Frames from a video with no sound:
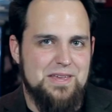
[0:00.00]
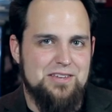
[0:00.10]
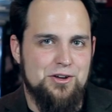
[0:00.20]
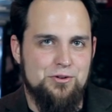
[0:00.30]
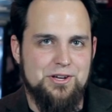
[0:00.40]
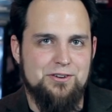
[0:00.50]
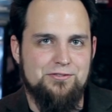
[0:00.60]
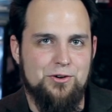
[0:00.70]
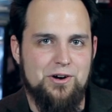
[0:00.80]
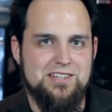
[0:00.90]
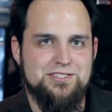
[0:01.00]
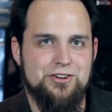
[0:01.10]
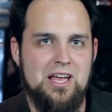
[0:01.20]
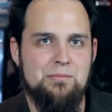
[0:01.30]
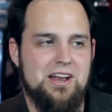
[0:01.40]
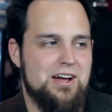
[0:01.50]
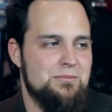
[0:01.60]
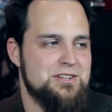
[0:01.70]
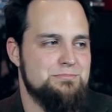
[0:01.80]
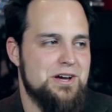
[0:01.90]
He's holding a 4S, talking about how
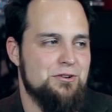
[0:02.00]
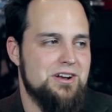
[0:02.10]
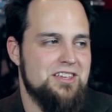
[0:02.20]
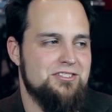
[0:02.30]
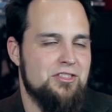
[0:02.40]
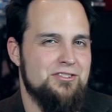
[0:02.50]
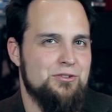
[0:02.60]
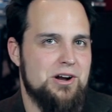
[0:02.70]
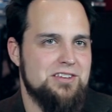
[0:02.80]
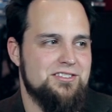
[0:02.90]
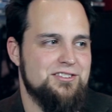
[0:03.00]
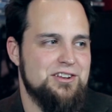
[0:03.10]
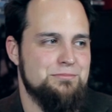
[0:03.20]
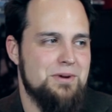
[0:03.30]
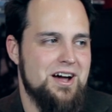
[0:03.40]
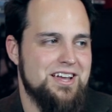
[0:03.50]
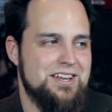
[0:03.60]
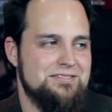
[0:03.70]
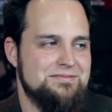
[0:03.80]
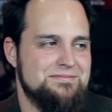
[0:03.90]
much better it is than the 4S that's in his
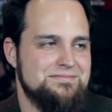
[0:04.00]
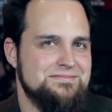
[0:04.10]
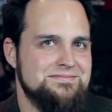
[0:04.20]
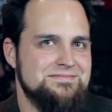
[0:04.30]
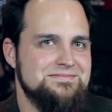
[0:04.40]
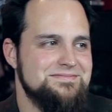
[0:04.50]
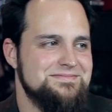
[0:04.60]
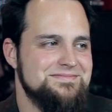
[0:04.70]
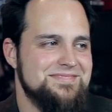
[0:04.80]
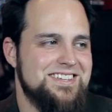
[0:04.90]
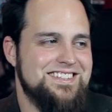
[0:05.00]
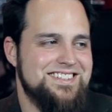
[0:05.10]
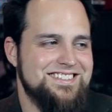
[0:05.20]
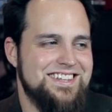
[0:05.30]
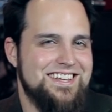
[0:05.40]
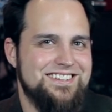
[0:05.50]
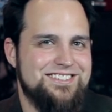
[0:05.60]
pocket. that